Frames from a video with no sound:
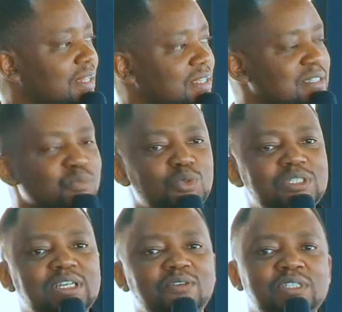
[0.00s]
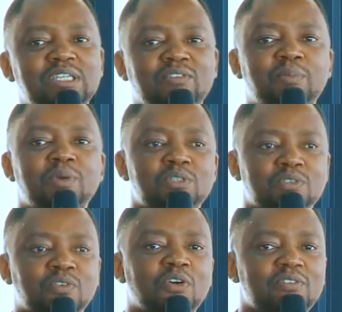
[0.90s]
There's some good stuff which have happened because
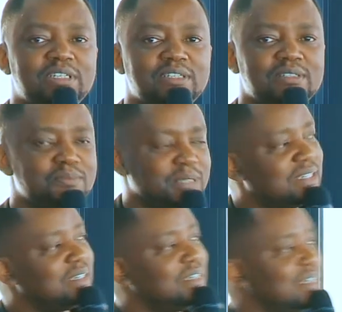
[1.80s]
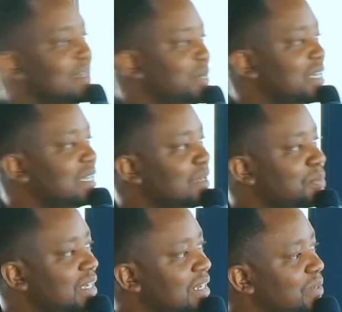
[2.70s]
of COVID, but let me, let
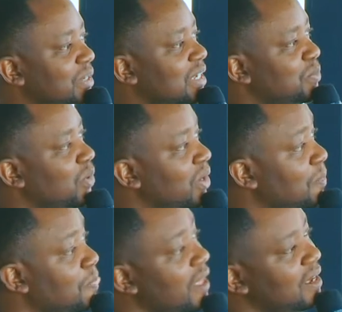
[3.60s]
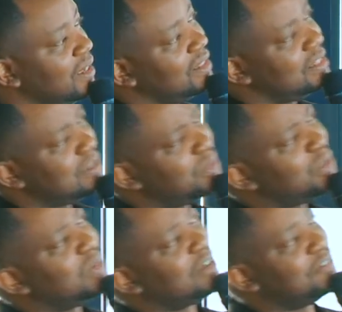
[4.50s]
me, let me keep going. Something
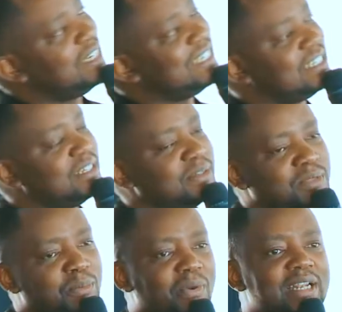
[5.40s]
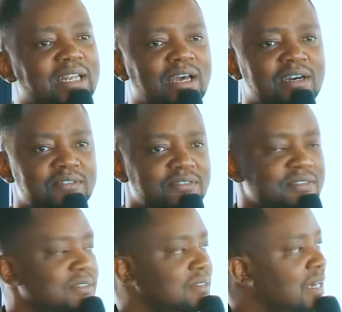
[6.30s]
called affinity, the brand love.
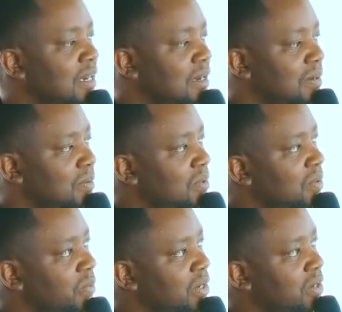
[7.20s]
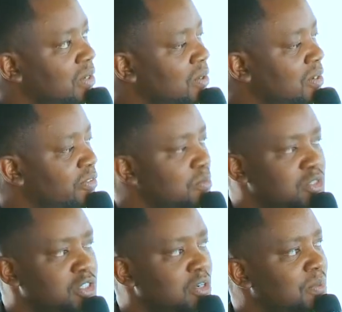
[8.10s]
Uh, we got a call from
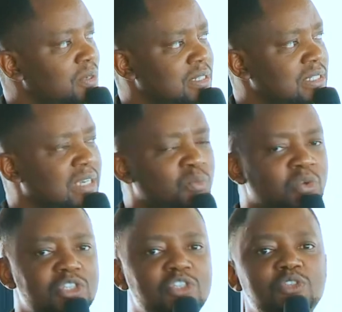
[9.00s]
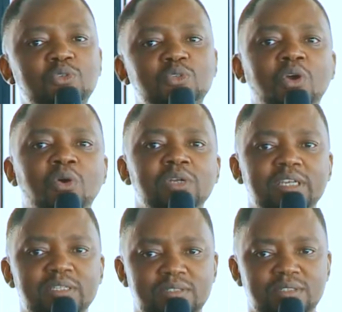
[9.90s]
GeoPoll. They said, what do you do to your
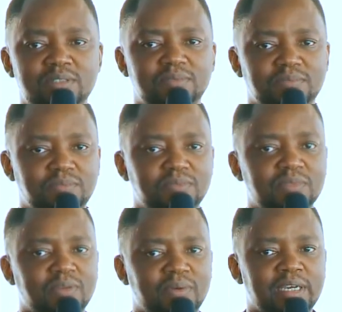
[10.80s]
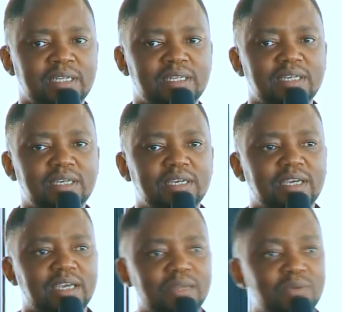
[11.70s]
audience, right?
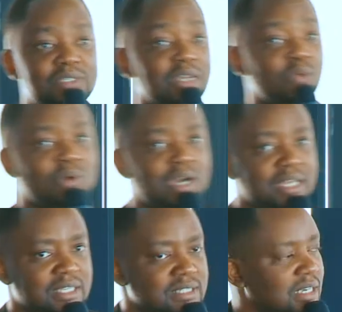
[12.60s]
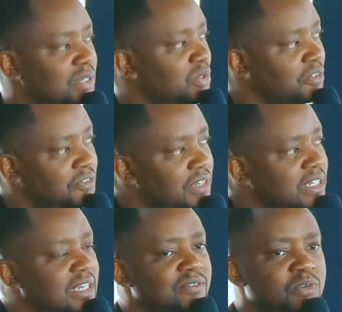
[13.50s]
And we said, why? They said, your
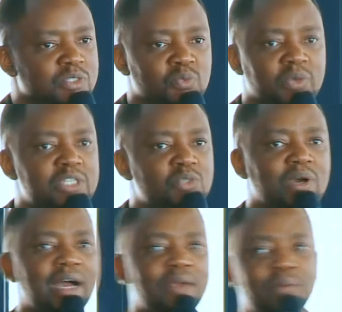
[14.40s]
affinity level is way too high.